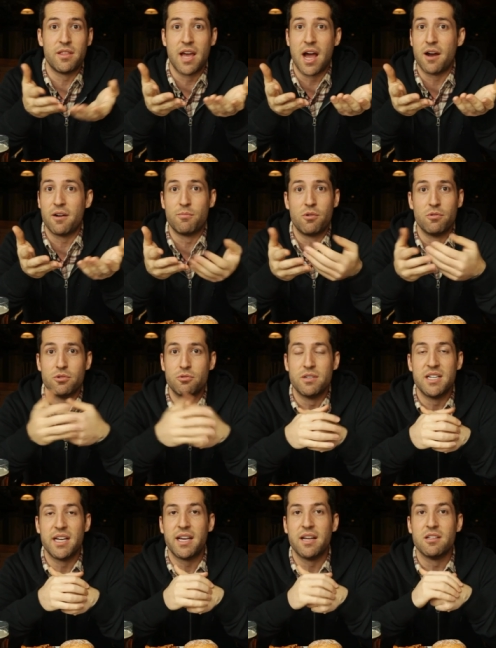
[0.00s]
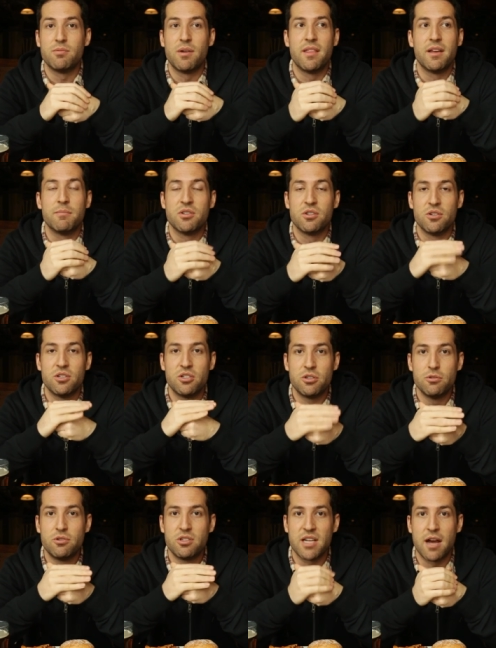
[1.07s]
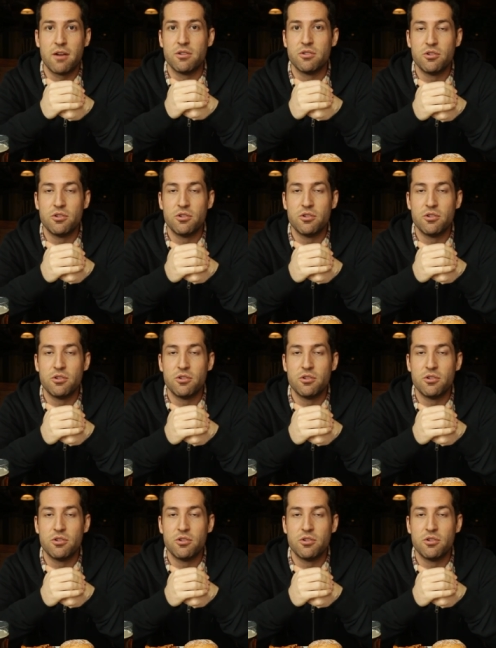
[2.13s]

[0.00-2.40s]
The Iron Bowl was ridiculous, but I think Missouri's too sound